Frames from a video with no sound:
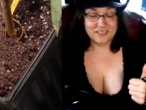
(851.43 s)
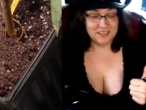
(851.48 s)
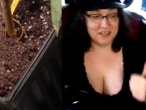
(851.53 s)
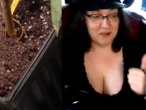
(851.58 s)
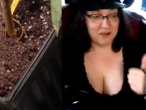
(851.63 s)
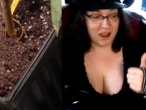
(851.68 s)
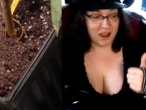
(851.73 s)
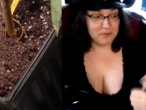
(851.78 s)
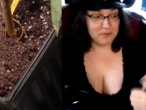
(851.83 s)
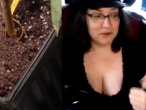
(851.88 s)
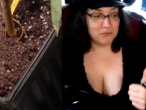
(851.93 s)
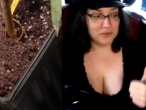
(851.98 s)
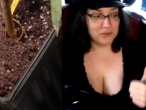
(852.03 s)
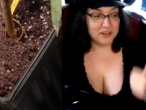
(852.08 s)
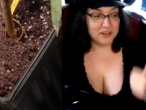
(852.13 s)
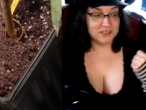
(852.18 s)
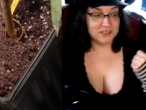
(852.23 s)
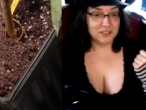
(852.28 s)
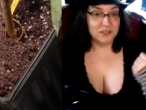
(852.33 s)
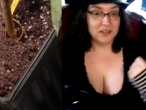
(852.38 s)
the hybrid
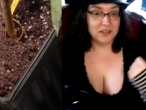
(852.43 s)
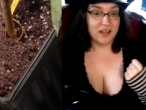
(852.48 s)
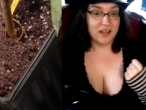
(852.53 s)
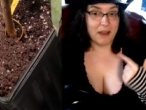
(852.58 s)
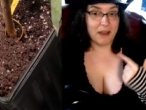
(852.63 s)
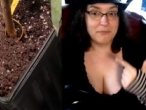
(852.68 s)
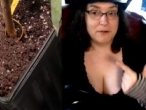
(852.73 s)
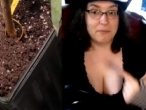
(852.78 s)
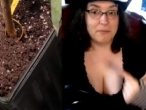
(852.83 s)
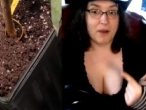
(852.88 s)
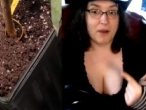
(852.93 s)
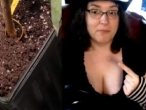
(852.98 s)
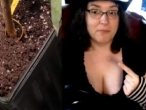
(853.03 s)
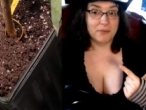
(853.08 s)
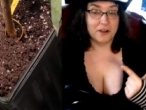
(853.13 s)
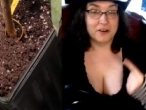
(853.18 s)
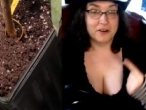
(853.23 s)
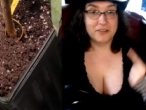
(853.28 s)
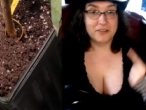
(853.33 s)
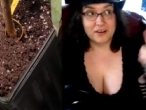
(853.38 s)
willows and the hybrid
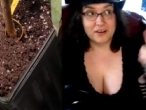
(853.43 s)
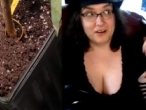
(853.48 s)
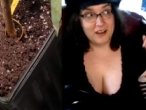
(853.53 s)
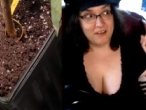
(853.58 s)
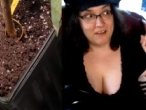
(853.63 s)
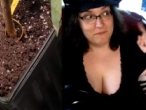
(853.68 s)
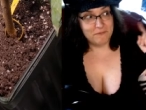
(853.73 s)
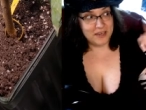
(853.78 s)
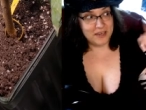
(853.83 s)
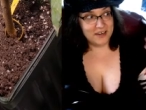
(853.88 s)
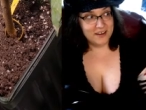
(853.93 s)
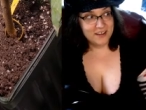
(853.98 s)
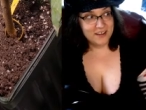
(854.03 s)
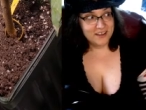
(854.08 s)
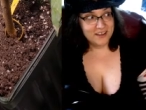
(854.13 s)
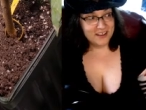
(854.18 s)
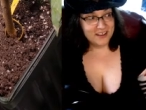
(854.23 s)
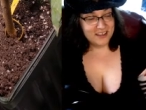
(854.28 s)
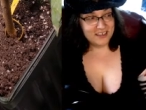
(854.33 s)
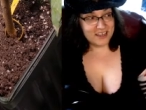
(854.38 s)
poplar that have been
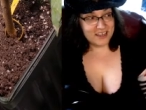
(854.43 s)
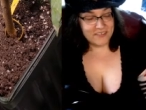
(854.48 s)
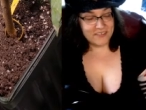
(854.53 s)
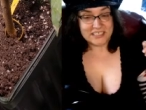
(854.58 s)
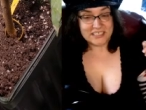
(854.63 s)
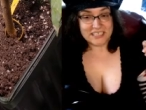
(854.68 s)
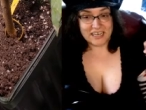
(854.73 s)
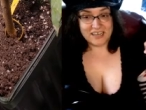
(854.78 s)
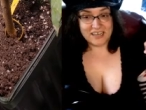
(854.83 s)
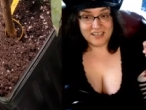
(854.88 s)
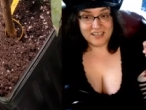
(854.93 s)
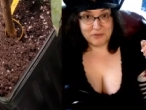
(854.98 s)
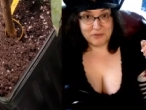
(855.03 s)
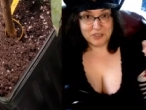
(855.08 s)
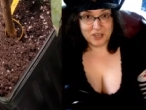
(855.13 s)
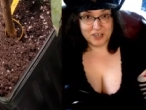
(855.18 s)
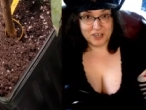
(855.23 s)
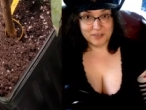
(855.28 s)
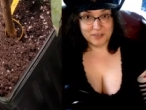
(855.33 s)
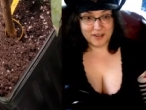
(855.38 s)
devastated that we
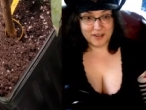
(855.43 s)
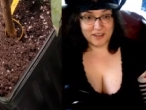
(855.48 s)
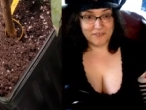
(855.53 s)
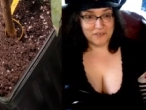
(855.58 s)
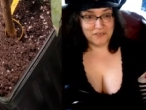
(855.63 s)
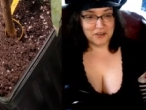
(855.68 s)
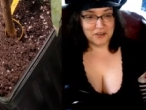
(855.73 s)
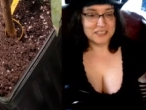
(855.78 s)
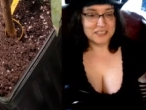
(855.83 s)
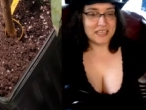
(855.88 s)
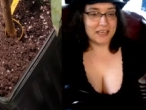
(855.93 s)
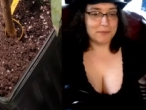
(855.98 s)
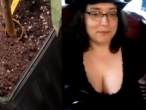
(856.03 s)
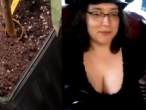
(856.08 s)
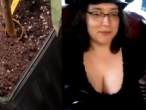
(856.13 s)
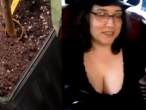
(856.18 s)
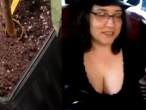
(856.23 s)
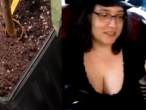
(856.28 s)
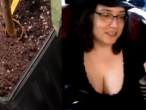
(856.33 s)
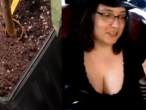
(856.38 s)
talked about in the first
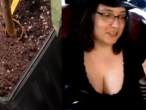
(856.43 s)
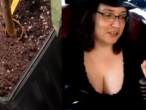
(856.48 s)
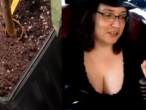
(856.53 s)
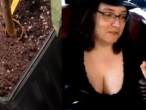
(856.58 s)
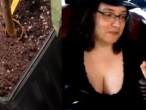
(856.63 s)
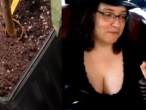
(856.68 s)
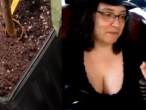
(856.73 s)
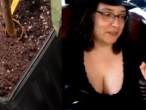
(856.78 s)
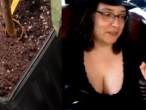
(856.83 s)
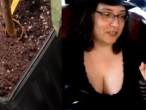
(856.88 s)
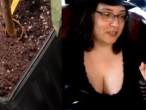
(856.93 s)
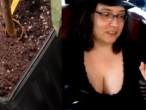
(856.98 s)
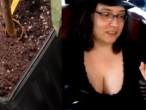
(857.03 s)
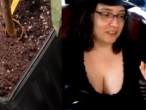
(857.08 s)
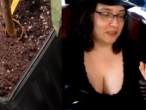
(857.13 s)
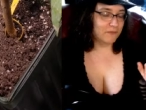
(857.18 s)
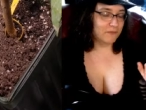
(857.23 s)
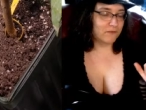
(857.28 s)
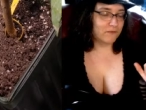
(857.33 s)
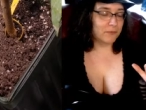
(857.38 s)
segment in terms of
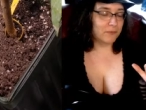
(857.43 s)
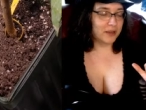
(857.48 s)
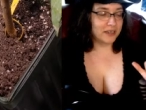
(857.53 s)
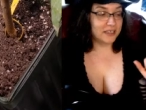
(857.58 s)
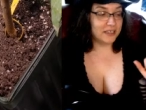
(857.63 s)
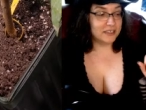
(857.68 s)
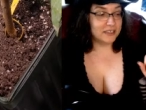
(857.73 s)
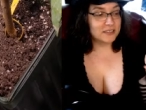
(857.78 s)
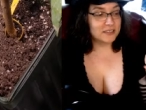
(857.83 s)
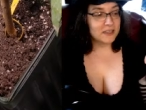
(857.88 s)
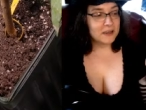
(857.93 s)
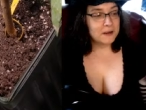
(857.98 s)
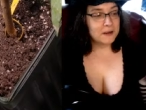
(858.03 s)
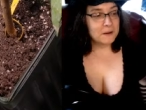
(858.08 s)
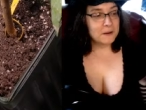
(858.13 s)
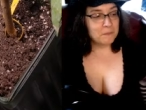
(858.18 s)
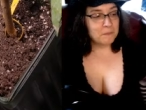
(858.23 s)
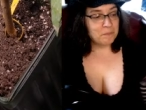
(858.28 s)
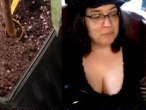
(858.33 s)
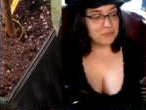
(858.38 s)
protecting them from bunnies.
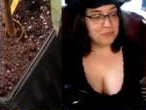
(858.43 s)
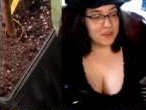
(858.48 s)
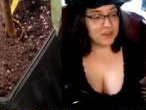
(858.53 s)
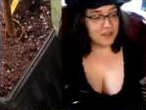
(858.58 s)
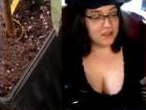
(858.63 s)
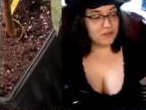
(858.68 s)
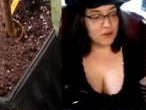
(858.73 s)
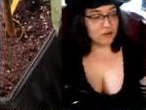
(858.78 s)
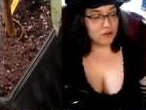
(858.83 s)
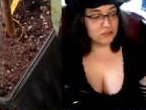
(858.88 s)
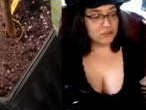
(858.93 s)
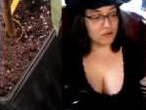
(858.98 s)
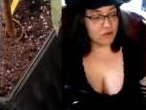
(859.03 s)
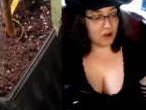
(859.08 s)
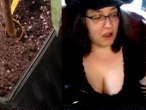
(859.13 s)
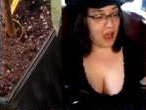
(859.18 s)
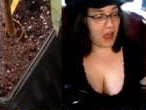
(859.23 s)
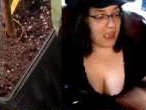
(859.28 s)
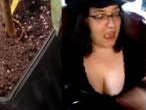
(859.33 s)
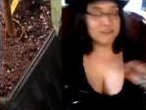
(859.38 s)
Those are
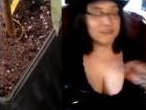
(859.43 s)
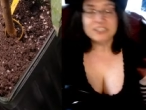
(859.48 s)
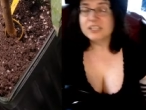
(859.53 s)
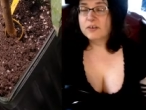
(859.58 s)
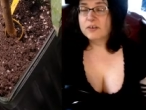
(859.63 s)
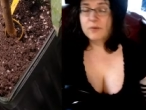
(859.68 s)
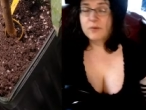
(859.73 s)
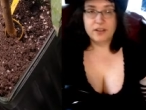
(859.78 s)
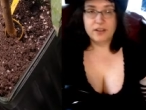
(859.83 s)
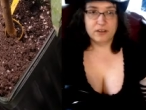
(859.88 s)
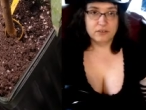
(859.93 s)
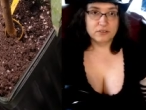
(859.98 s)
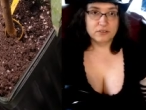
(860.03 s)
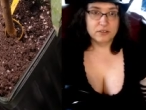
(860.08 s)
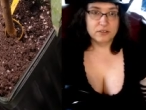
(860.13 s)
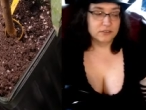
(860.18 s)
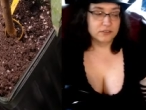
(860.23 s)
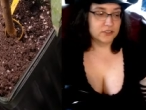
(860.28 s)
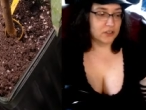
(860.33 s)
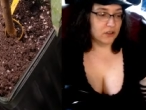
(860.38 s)
every single one of
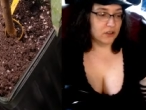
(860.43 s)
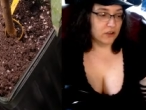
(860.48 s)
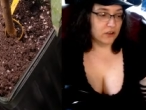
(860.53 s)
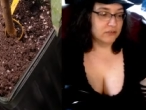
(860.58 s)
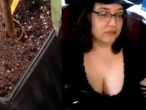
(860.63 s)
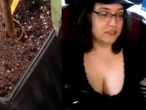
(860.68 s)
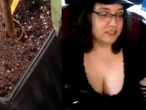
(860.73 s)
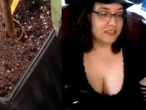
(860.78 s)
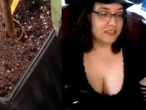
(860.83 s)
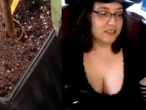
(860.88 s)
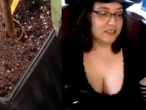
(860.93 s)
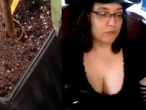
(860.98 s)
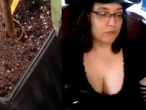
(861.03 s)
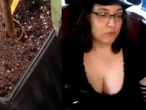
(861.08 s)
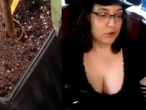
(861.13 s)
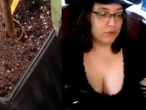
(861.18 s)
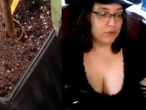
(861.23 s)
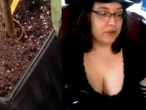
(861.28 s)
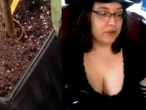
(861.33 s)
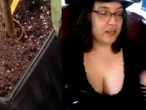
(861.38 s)
those clones
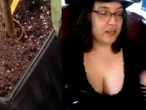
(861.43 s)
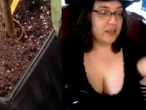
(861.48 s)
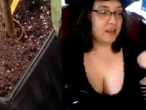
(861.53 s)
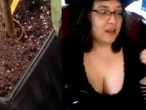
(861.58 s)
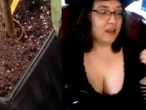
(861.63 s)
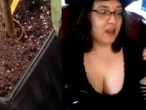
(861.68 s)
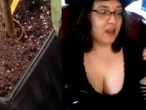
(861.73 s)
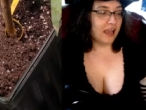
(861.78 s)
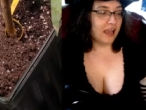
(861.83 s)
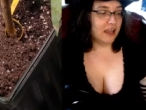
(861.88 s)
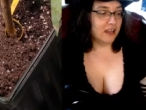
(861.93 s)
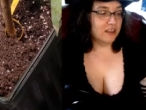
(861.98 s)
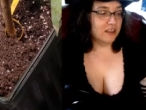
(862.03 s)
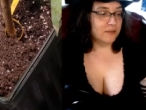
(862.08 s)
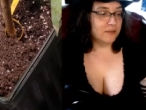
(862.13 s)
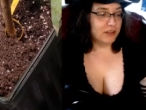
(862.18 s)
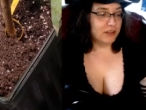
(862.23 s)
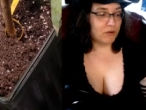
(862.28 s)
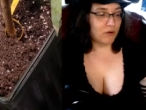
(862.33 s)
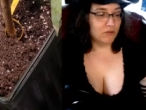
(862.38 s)
rooted. I got
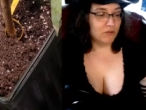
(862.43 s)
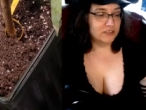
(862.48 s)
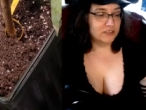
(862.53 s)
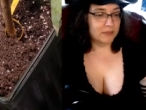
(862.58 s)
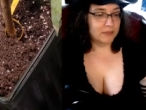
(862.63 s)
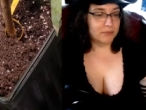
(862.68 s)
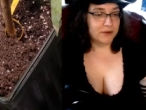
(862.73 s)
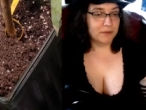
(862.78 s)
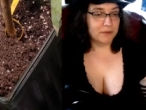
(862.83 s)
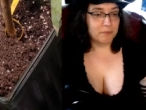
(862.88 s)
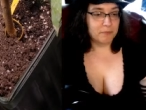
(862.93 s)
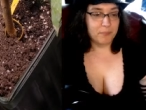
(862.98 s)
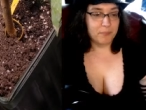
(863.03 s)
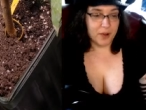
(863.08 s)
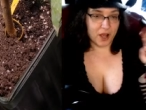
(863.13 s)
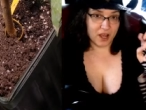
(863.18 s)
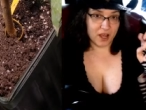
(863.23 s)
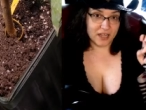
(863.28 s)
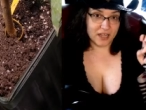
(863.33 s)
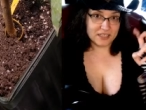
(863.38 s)
them in their own separate
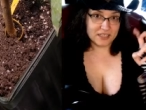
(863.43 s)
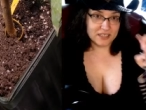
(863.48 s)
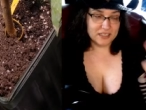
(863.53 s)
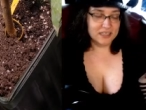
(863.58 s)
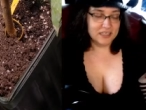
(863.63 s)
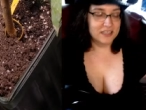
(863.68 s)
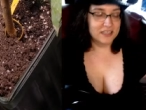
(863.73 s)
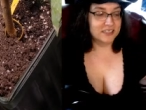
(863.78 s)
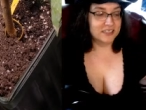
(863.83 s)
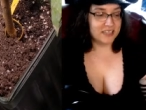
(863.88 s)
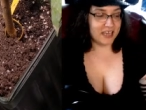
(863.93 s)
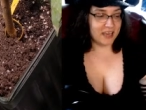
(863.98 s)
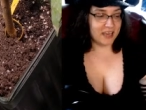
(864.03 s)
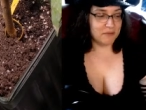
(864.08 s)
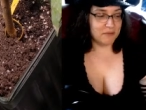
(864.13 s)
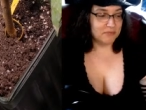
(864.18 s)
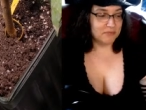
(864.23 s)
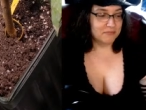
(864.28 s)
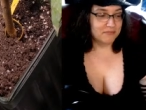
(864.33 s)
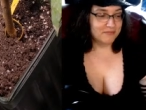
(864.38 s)
pots in this
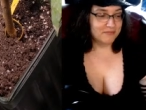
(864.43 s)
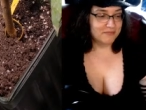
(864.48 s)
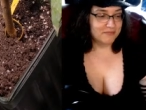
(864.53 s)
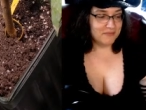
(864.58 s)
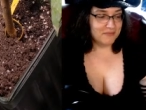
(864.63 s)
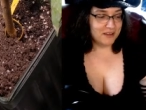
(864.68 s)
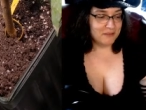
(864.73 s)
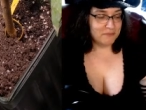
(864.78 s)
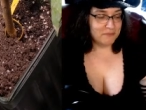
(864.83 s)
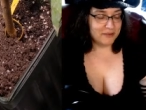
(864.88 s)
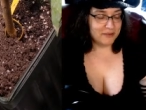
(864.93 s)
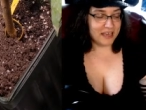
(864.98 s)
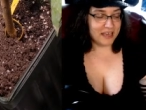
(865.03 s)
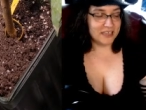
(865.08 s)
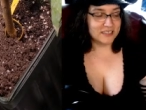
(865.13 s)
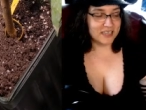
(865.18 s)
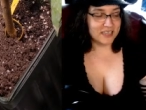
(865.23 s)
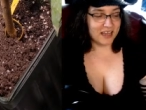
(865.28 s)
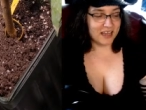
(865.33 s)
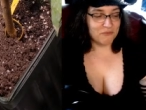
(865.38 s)
cape
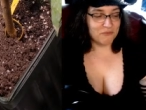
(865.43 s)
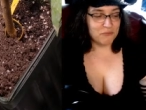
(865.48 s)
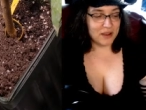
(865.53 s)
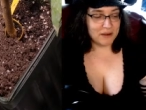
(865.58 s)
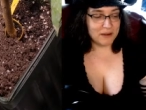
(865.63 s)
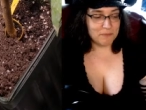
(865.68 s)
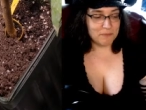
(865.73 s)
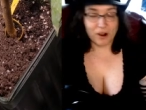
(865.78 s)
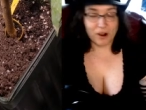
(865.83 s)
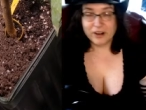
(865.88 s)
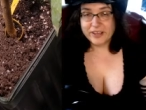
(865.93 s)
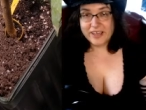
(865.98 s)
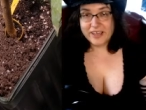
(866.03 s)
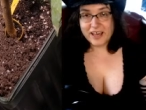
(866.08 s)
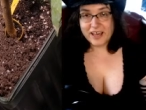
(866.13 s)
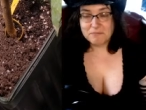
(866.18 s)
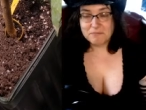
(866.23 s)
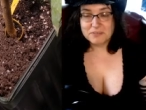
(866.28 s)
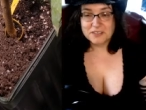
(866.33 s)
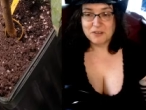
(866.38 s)
case, uh, red party
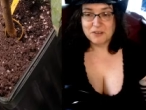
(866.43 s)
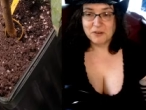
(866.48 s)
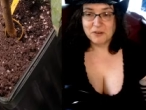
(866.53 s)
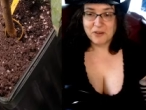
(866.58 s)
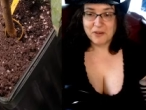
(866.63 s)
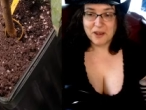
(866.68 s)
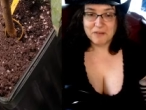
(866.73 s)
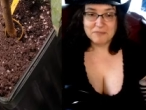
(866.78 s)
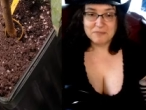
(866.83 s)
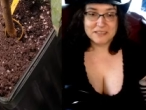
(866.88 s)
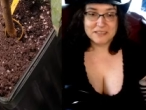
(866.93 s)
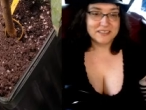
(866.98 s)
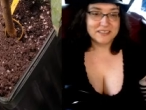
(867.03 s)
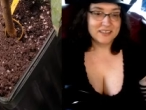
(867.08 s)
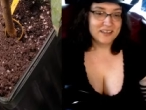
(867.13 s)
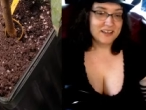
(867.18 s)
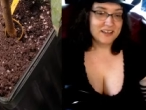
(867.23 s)
cups, solo cups,